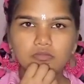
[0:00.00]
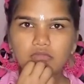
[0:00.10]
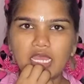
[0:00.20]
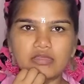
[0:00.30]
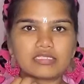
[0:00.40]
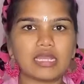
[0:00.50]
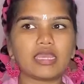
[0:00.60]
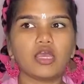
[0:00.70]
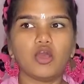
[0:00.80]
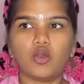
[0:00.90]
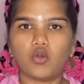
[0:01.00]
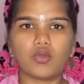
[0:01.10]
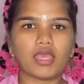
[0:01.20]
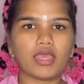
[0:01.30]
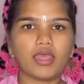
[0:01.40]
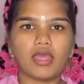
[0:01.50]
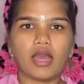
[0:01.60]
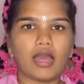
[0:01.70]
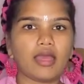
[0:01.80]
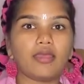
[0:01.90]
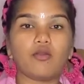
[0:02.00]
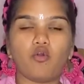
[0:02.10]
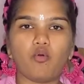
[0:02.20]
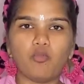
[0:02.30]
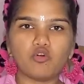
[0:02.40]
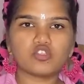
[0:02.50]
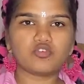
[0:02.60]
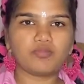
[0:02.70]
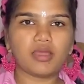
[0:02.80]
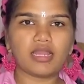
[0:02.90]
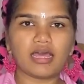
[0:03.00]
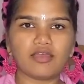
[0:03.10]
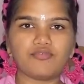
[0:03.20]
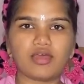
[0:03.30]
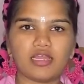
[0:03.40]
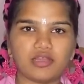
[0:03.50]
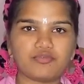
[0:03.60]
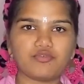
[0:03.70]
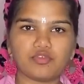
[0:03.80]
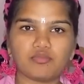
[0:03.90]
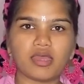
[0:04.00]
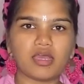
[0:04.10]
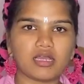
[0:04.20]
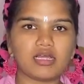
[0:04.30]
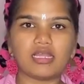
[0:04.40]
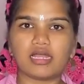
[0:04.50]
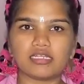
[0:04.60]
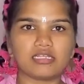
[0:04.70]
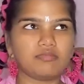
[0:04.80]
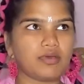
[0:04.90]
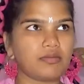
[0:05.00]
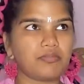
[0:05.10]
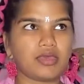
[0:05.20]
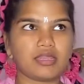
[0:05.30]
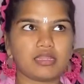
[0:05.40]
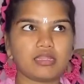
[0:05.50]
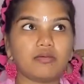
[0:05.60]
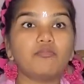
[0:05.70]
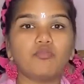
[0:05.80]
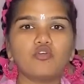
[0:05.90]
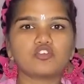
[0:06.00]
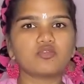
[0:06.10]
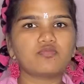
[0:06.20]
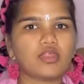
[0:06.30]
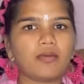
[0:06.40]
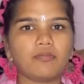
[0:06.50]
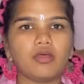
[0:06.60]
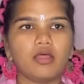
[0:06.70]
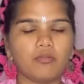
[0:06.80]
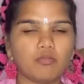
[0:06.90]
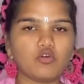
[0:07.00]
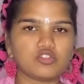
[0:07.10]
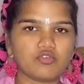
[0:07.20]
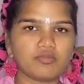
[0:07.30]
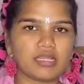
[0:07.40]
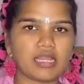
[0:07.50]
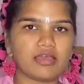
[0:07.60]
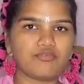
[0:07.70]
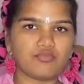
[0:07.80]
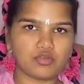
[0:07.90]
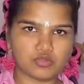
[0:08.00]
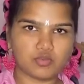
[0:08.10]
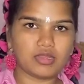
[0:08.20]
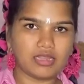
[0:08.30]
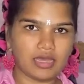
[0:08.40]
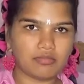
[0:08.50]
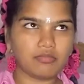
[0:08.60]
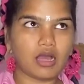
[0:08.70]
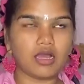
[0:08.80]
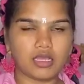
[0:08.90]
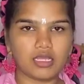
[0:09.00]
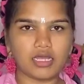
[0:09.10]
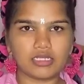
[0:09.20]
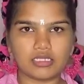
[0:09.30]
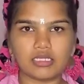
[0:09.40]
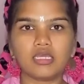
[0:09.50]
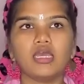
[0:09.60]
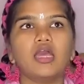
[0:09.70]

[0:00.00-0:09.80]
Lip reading: I was like, okay, most of my life I lived with my uncle, auntie, my parent. Most of my life was with them, uncle, auntie,